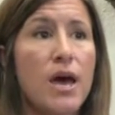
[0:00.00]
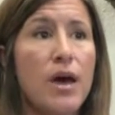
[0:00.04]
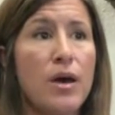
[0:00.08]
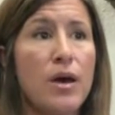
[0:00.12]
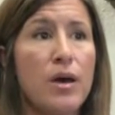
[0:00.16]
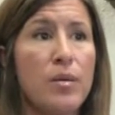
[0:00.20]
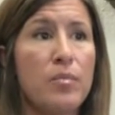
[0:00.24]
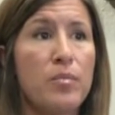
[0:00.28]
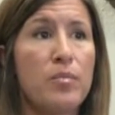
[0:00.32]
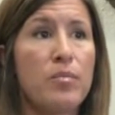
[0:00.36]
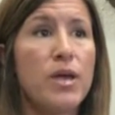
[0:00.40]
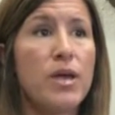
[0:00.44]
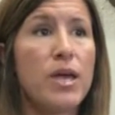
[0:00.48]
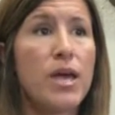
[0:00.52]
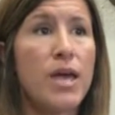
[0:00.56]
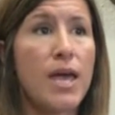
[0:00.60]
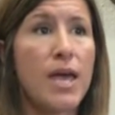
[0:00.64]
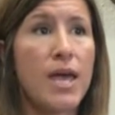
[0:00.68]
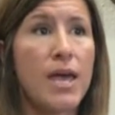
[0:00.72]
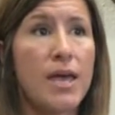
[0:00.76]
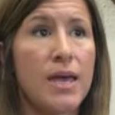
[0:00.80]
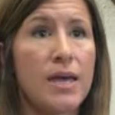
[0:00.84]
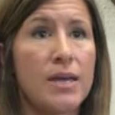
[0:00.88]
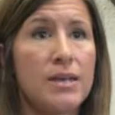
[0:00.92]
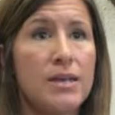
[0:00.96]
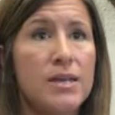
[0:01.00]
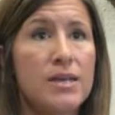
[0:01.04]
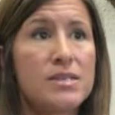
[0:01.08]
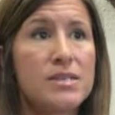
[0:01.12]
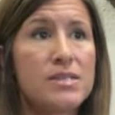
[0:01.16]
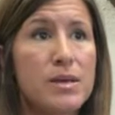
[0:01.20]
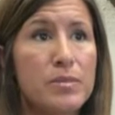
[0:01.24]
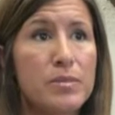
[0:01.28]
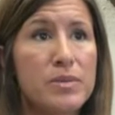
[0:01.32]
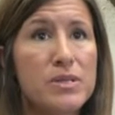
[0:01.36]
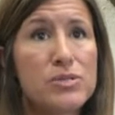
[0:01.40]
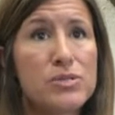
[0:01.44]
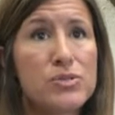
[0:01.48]
and
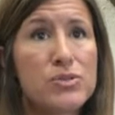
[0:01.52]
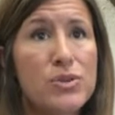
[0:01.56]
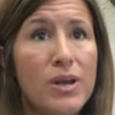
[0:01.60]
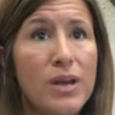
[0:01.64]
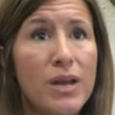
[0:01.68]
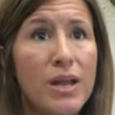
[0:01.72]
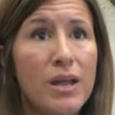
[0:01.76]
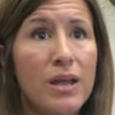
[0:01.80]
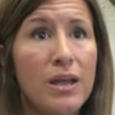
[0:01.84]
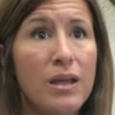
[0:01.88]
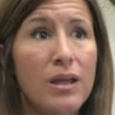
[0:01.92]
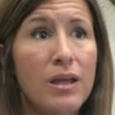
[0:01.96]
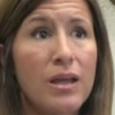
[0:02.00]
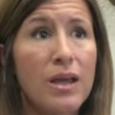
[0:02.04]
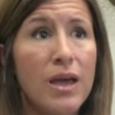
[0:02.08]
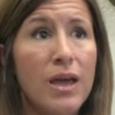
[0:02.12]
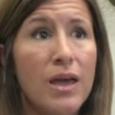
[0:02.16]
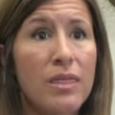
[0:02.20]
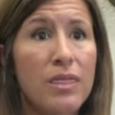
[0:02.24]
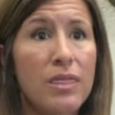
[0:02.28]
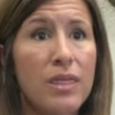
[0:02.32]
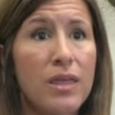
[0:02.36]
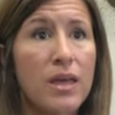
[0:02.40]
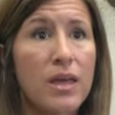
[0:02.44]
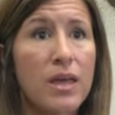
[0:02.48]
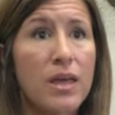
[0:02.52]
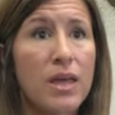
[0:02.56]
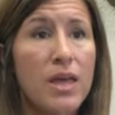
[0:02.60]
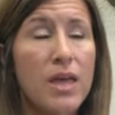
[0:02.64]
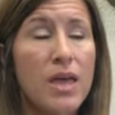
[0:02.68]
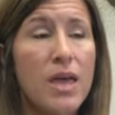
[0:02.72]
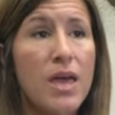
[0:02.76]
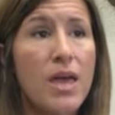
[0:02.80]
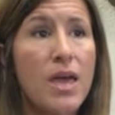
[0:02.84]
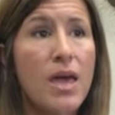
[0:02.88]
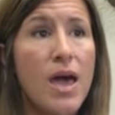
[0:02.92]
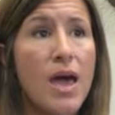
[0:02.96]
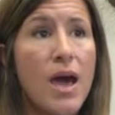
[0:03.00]
demonstrating, I think,
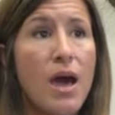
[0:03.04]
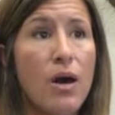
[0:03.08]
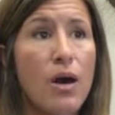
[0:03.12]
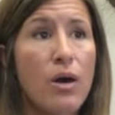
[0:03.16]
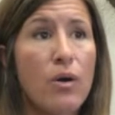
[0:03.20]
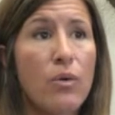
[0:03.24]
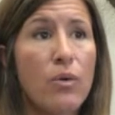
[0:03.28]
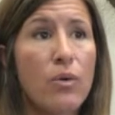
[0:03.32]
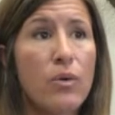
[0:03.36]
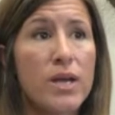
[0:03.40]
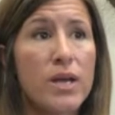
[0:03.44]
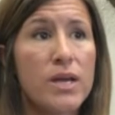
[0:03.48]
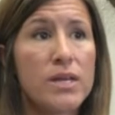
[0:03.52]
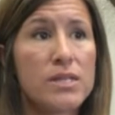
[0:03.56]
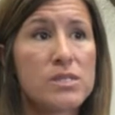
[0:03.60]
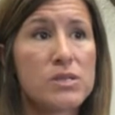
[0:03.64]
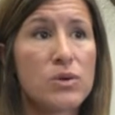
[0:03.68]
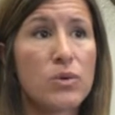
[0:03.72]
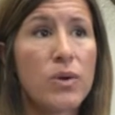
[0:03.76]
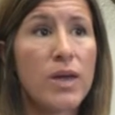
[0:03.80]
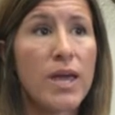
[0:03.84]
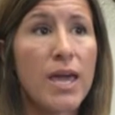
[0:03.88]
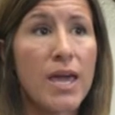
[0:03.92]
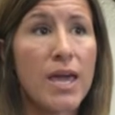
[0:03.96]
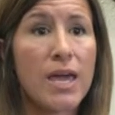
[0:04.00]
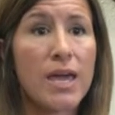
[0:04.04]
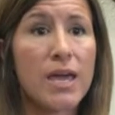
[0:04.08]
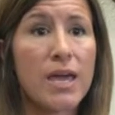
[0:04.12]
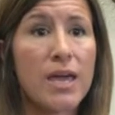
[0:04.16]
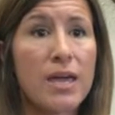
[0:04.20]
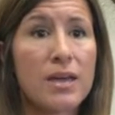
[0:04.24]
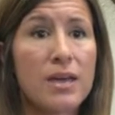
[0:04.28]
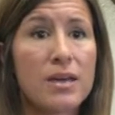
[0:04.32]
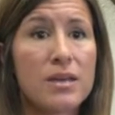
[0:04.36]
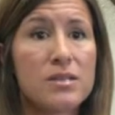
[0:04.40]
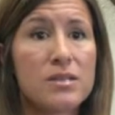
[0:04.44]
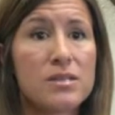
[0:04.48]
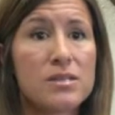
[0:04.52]
how it's
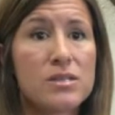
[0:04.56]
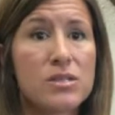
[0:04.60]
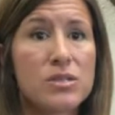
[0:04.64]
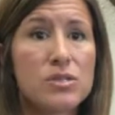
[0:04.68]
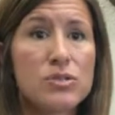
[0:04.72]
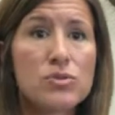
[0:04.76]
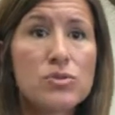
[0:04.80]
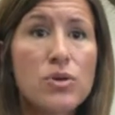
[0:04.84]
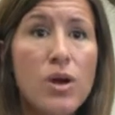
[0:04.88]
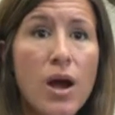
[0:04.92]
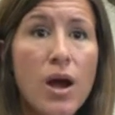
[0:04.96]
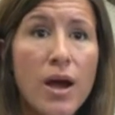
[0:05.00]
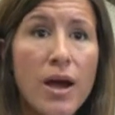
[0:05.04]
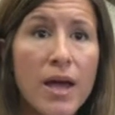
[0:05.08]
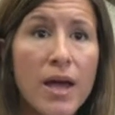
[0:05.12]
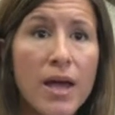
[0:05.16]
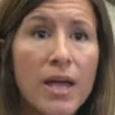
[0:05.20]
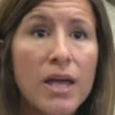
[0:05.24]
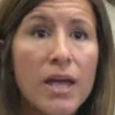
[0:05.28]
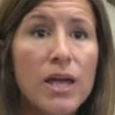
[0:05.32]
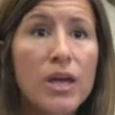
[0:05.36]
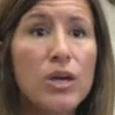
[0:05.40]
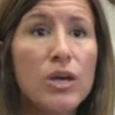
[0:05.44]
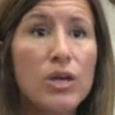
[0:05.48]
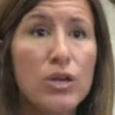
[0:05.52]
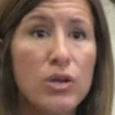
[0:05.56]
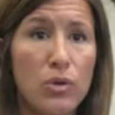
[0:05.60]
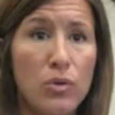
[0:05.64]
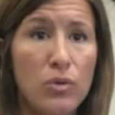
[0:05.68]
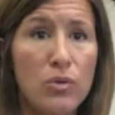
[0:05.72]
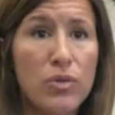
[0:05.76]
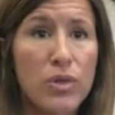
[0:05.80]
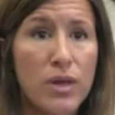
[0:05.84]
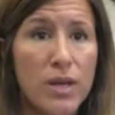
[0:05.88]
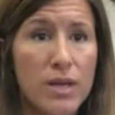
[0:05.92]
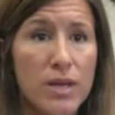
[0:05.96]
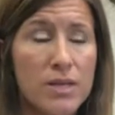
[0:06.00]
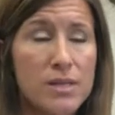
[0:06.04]
okay to try new
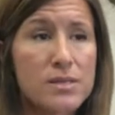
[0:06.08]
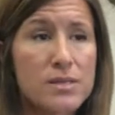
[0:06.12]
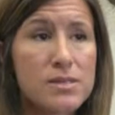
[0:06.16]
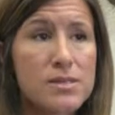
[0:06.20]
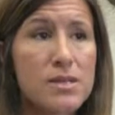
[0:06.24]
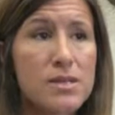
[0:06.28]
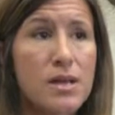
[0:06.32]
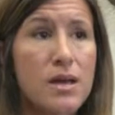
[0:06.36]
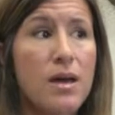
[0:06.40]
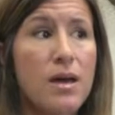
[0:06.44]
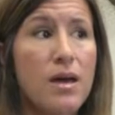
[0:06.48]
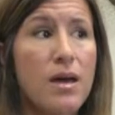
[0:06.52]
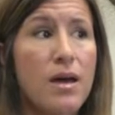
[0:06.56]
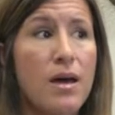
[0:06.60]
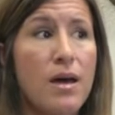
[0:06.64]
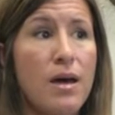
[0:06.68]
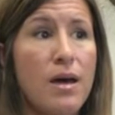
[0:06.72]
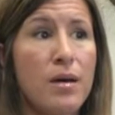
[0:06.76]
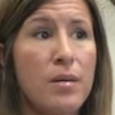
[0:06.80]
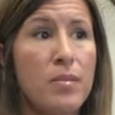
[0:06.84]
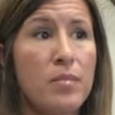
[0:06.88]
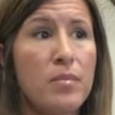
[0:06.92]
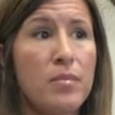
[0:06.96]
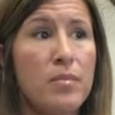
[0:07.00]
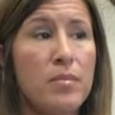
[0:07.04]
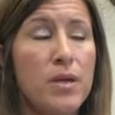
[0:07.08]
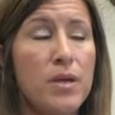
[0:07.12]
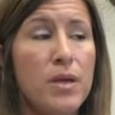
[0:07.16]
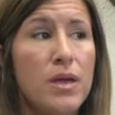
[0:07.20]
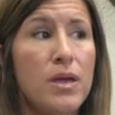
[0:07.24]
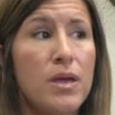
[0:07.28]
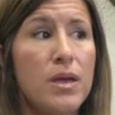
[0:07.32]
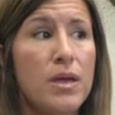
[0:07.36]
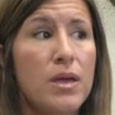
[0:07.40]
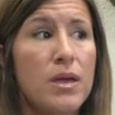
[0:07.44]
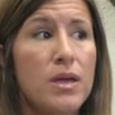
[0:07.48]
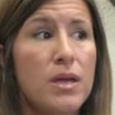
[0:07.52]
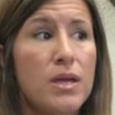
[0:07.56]
things,
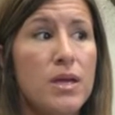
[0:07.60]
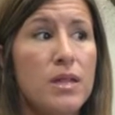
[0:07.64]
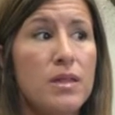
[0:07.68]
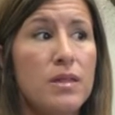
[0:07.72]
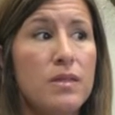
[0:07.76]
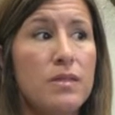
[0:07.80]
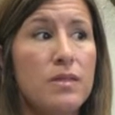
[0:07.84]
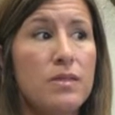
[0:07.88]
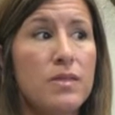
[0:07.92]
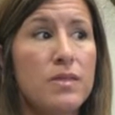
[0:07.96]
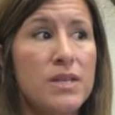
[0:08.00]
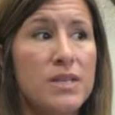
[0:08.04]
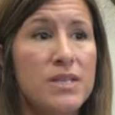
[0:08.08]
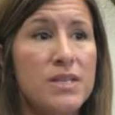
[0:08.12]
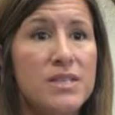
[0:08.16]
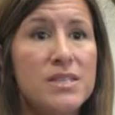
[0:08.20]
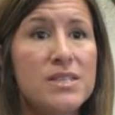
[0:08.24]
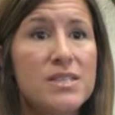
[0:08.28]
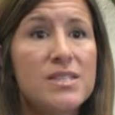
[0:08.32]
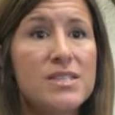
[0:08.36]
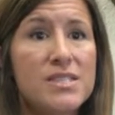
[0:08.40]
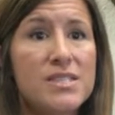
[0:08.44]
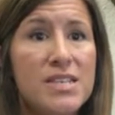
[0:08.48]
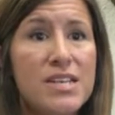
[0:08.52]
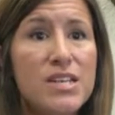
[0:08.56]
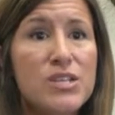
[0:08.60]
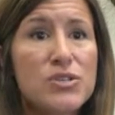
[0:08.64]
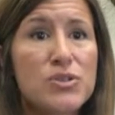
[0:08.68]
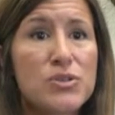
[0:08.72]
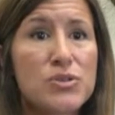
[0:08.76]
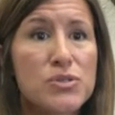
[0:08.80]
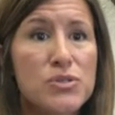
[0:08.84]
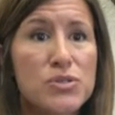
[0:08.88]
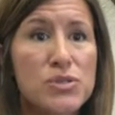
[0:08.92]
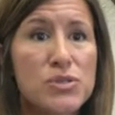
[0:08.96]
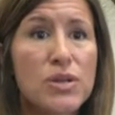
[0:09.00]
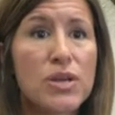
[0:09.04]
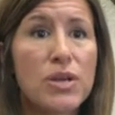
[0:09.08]
then
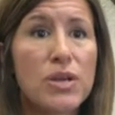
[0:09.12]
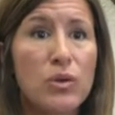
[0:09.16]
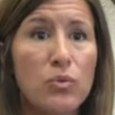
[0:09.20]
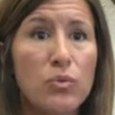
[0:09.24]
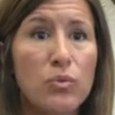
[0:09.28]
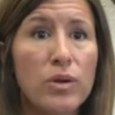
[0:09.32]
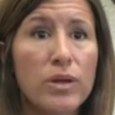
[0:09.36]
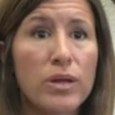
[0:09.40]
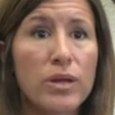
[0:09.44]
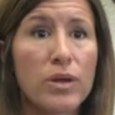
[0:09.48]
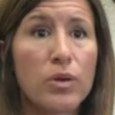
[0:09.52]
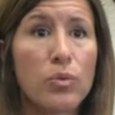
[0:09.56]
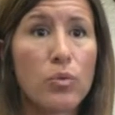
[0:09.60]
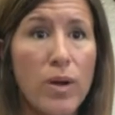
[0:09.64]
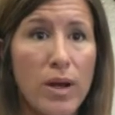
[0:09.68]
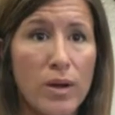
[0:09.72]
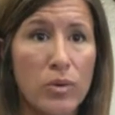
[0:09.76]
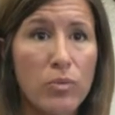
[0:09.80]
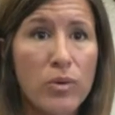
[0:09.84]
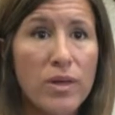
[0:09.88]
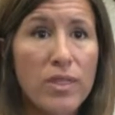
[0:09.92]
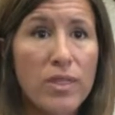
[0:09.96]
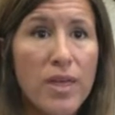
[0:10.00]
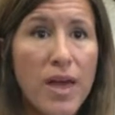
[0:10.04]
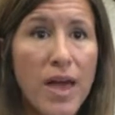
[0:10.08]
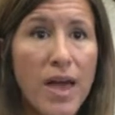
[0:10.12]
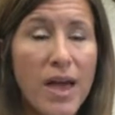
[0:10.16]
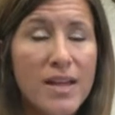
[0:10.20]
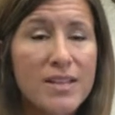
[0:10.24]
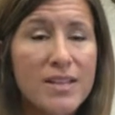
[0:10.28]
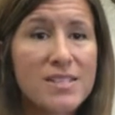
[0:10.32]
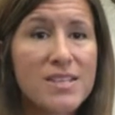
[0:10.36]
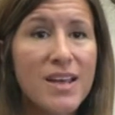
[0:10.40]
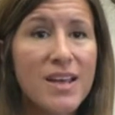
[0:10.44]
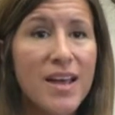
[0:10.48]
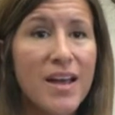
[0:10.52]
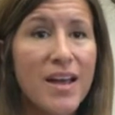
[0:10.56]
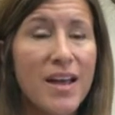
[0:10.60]
teachers can really run with
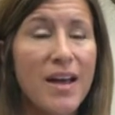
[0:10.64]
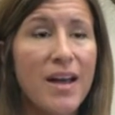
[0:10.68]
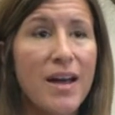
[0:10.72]
that.